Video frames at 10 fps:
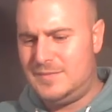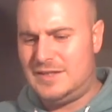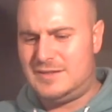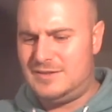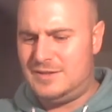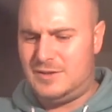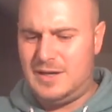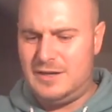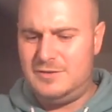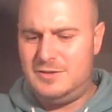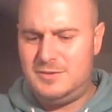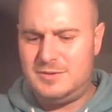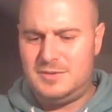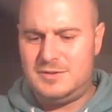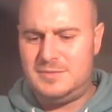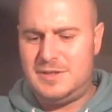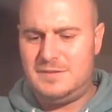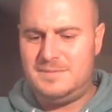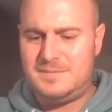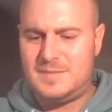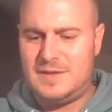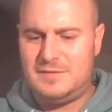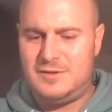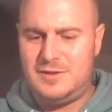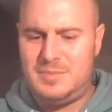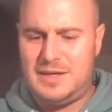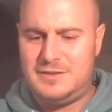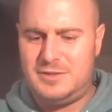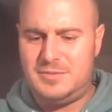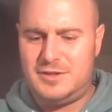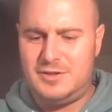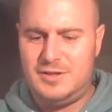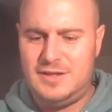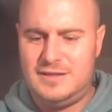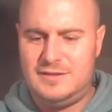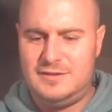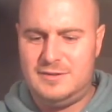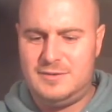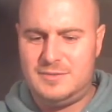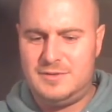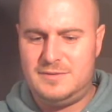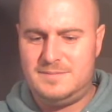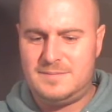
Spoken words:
That's got quite an unusual smell. I've done a bad job of cutting it as usual.